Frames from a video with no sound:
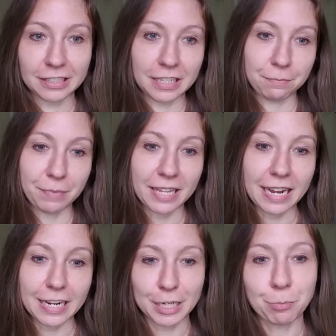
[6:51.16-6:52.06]
Being that
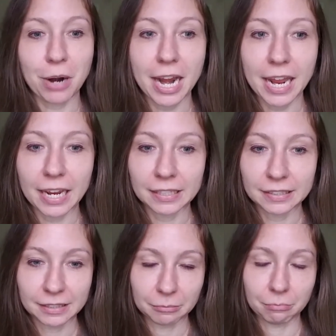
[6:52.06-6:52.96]
it's
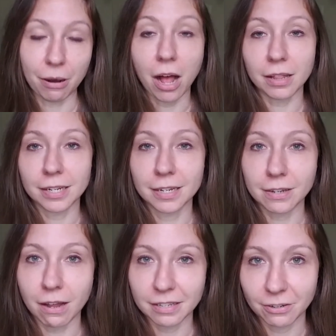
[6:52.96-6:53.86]
spring, Pollen is
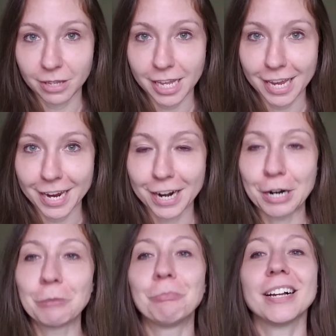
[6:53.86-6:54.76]
also in the
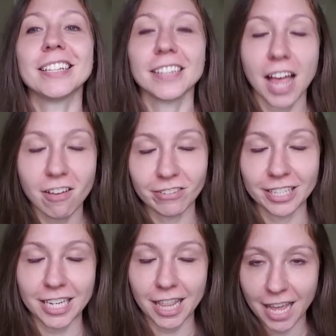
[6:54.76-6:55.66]
air, but love
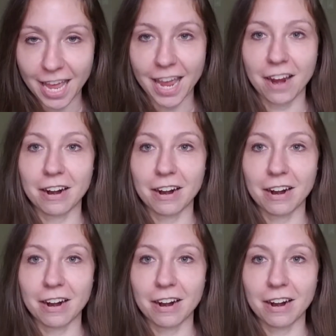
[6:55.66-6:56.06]
is in the air.